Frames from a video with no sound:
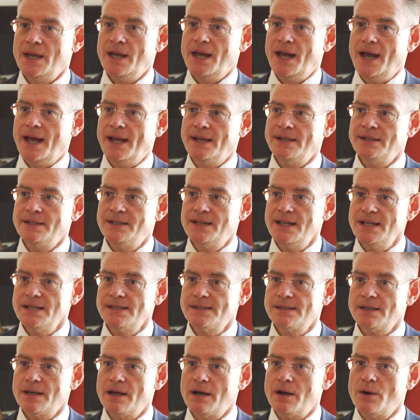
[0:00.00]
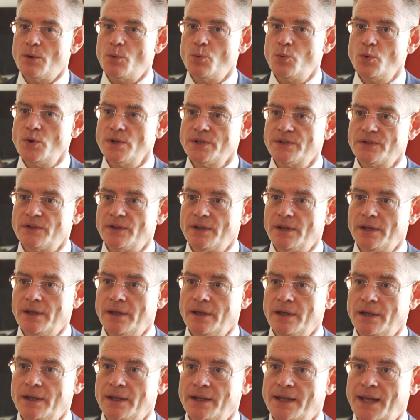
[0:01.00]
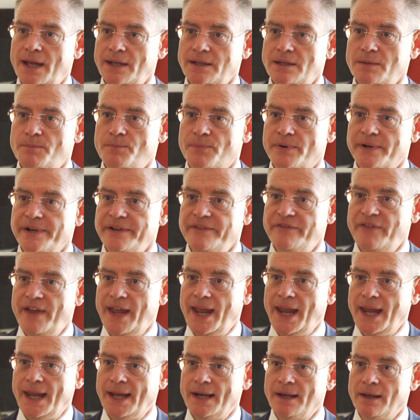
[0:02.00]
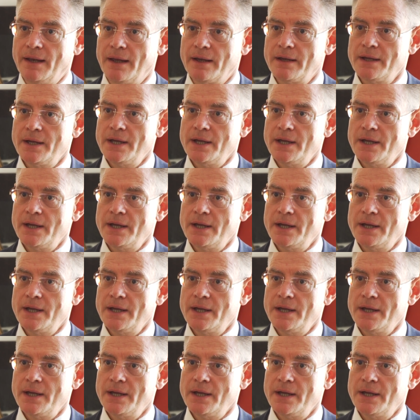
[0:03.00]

and this would give a prevail